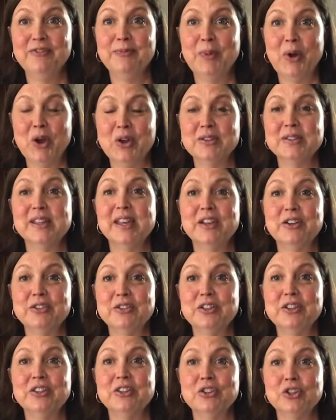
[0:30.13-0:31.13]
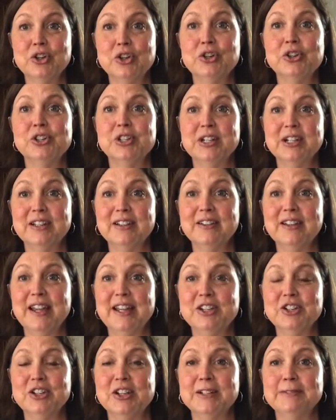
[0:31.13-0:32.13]
Paul's letter to the church at
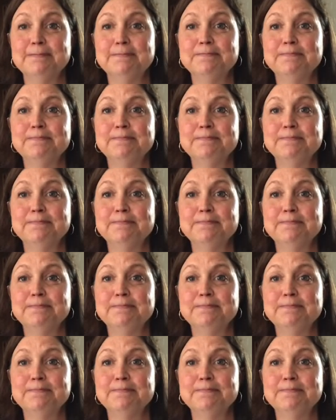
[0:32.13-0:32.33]
Galatia.